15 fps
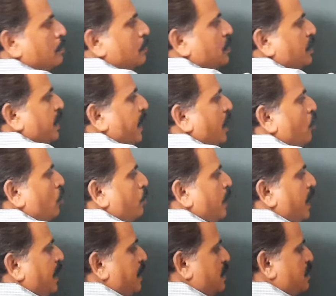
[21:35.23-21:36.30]
Take out
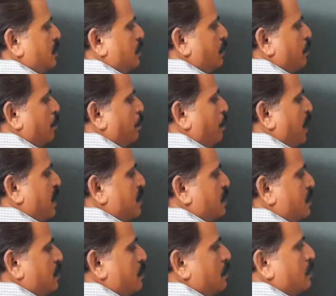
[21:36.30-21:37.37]
minus
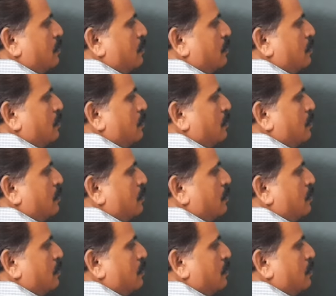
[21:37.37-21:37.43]
plus.